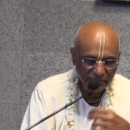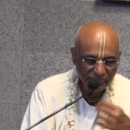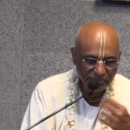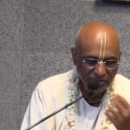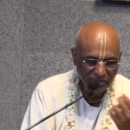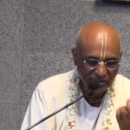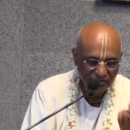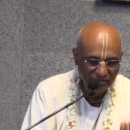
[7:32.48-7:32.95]

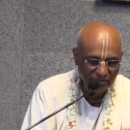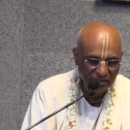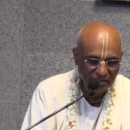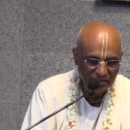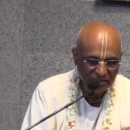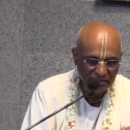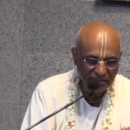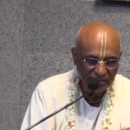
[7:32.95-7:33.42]
But the living
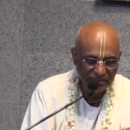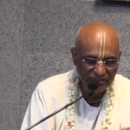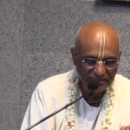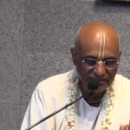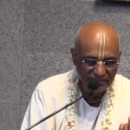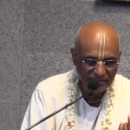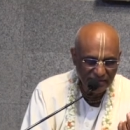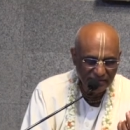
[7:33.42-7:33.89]
entity
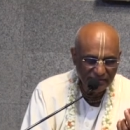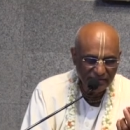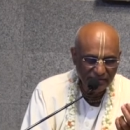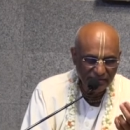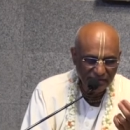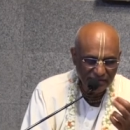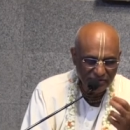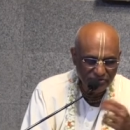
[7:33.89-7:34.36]
is not a
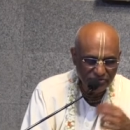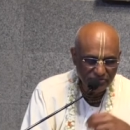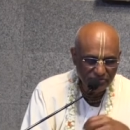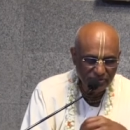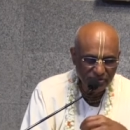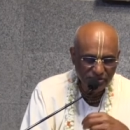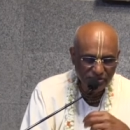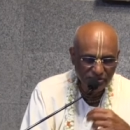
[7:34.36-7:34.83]

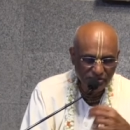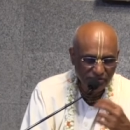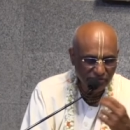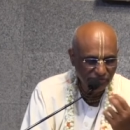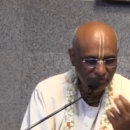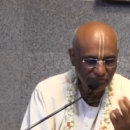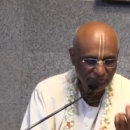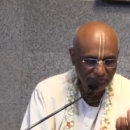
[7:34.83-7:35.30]
transformation
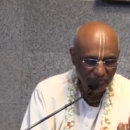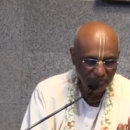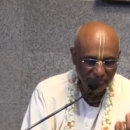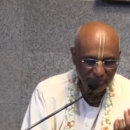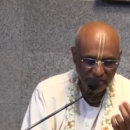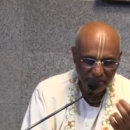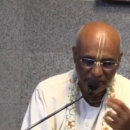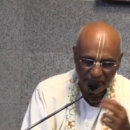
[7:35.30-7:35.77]
of the
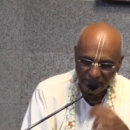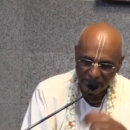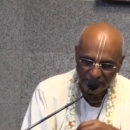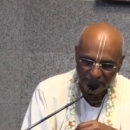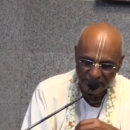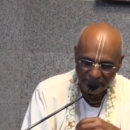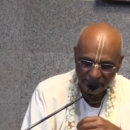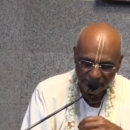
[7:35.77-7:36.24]
Brahman
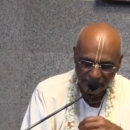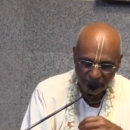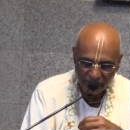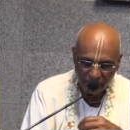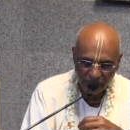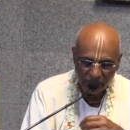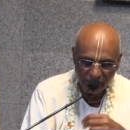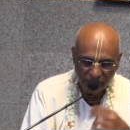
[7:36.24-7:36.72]
energy of the
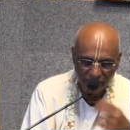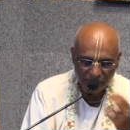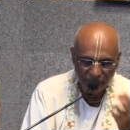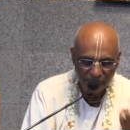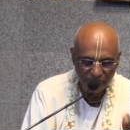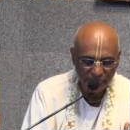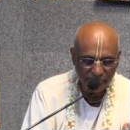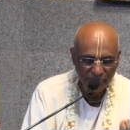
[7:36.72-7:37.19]
Lord.
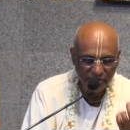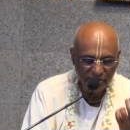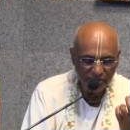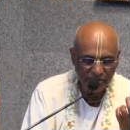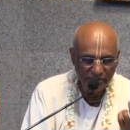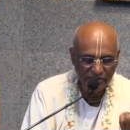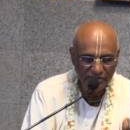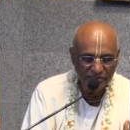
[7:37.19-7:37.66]
Blooming
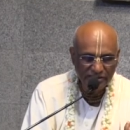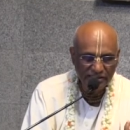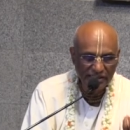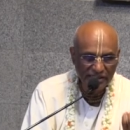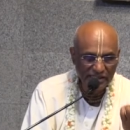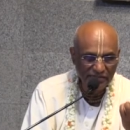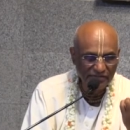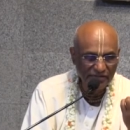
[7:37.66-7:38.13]

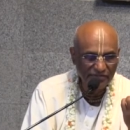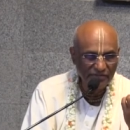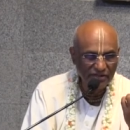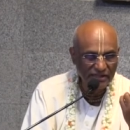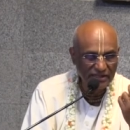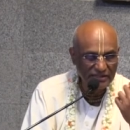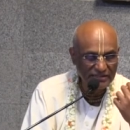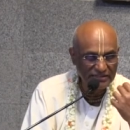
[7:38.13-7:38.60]
energy, even
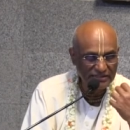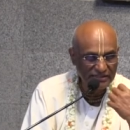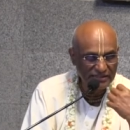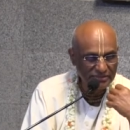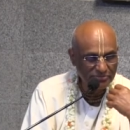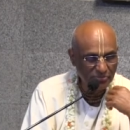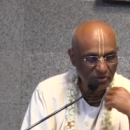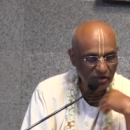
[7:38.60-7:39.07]
when he is in
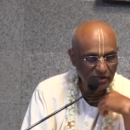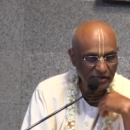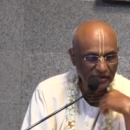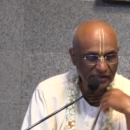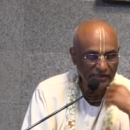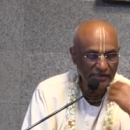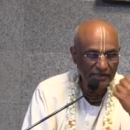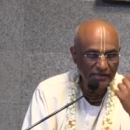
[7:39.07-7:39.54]
this
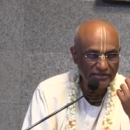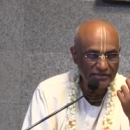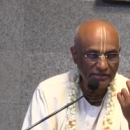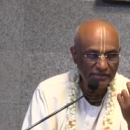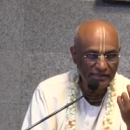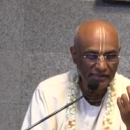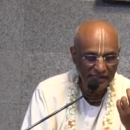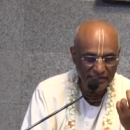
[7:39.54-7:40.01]
body, it
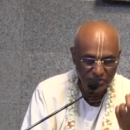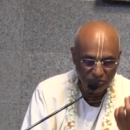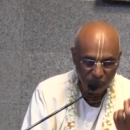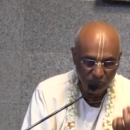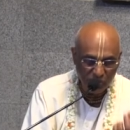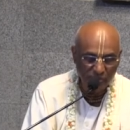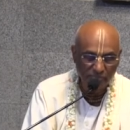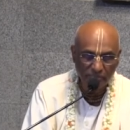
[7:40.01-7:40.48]
doesn't
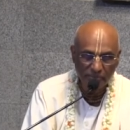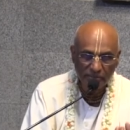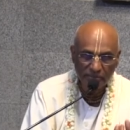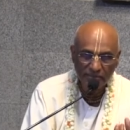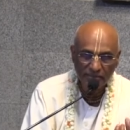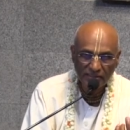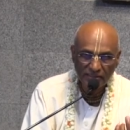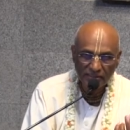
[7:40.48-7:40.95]
transform.
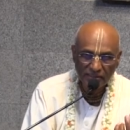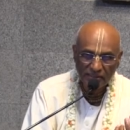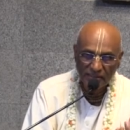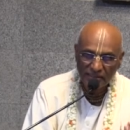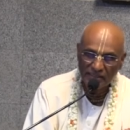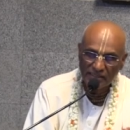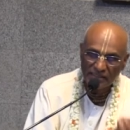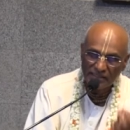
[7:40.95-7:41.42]

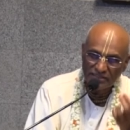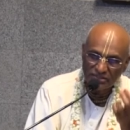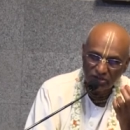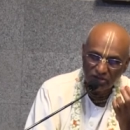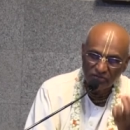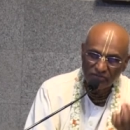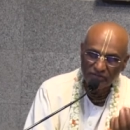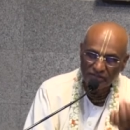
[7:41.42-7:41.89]
He is
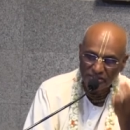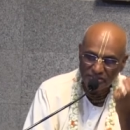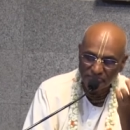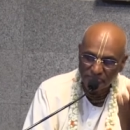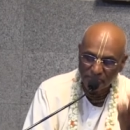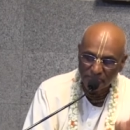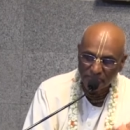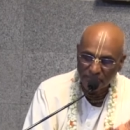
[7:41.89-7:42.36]
always
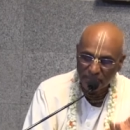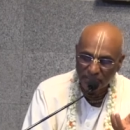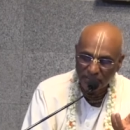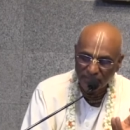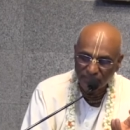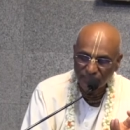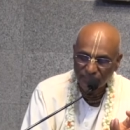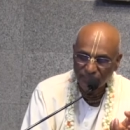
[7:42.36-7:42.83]
Brahman.
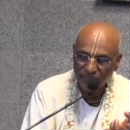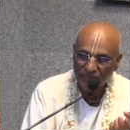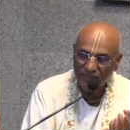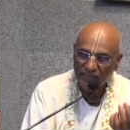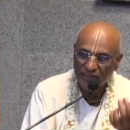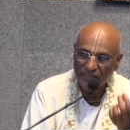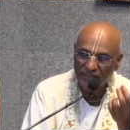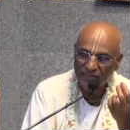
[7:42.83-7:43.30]

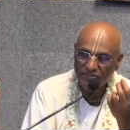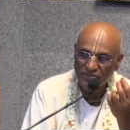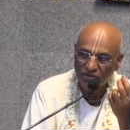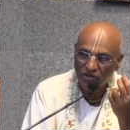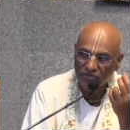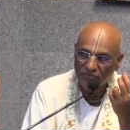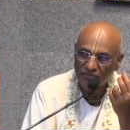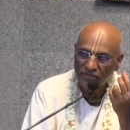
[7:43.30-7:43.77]
He is
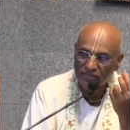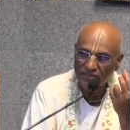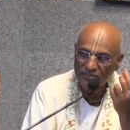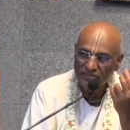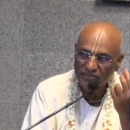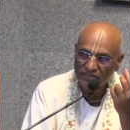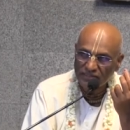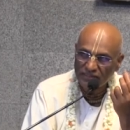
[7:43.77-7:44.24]

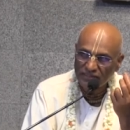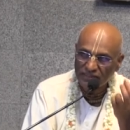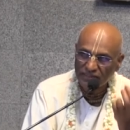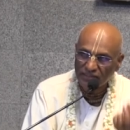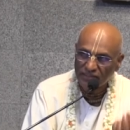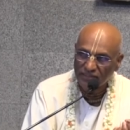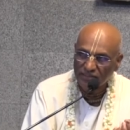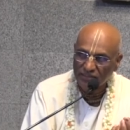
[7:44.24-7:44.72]
always
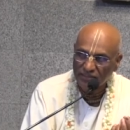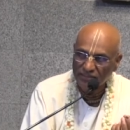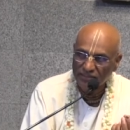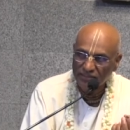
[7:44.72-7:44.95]
eternal.